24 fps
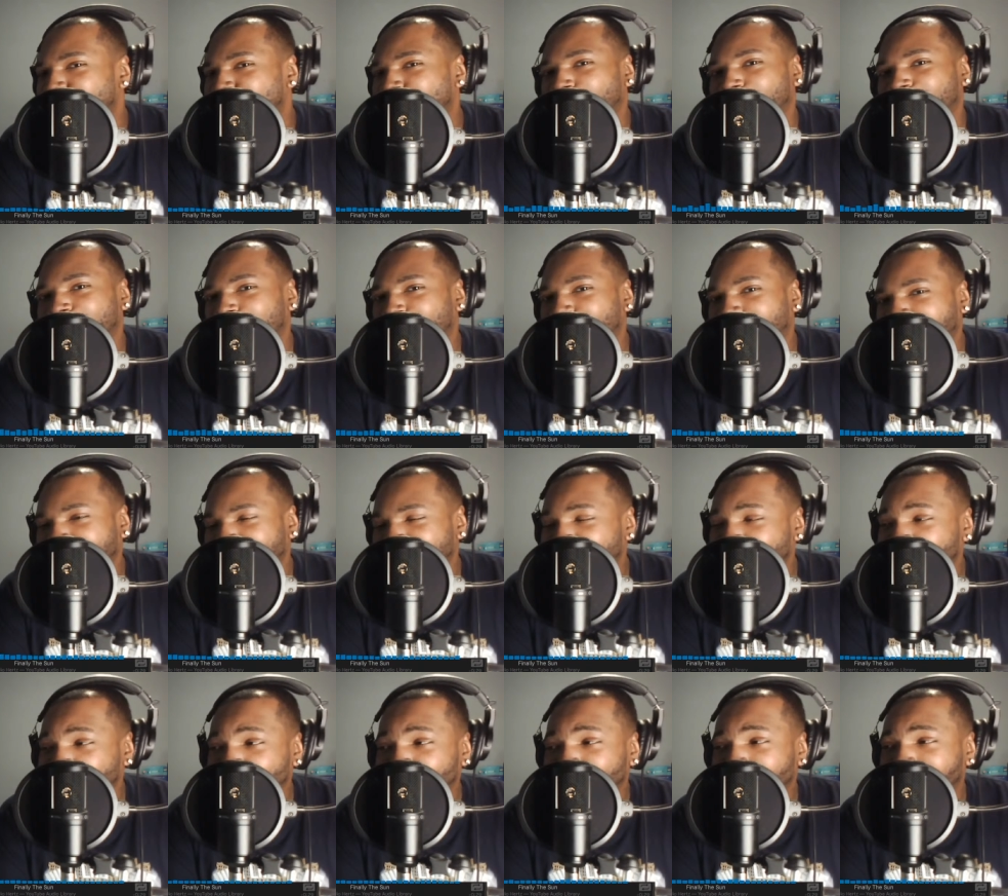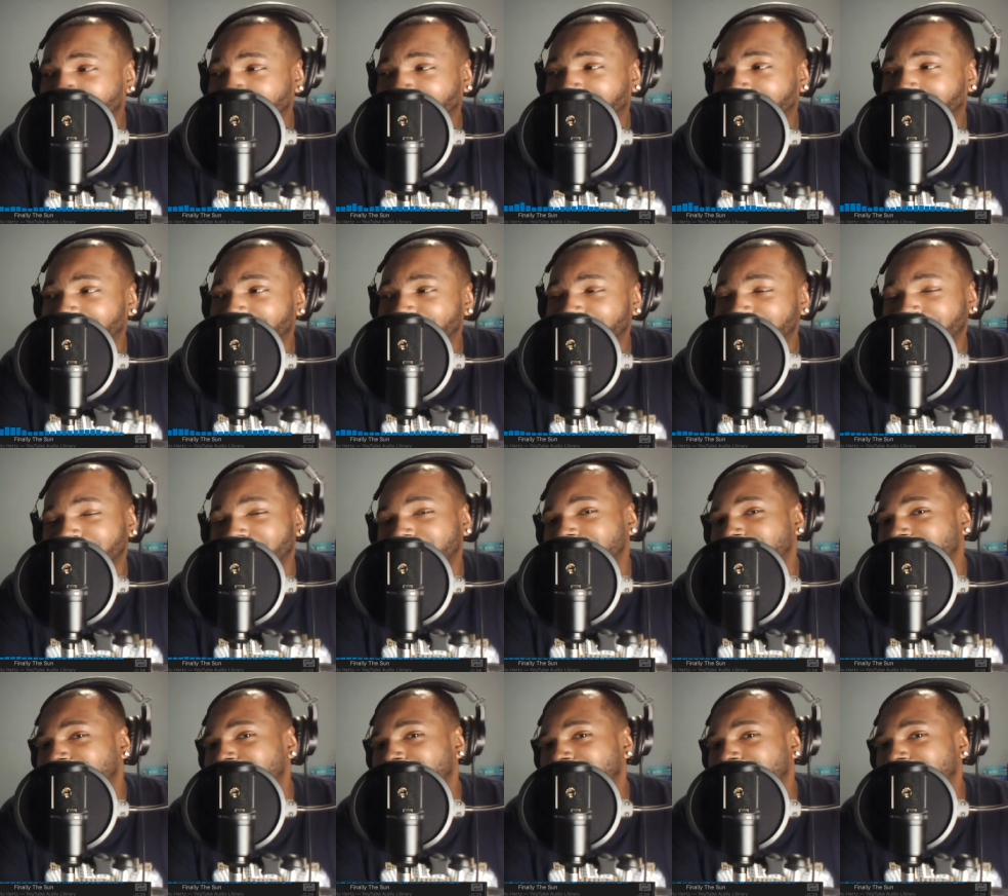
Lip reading: go to Vegas utilize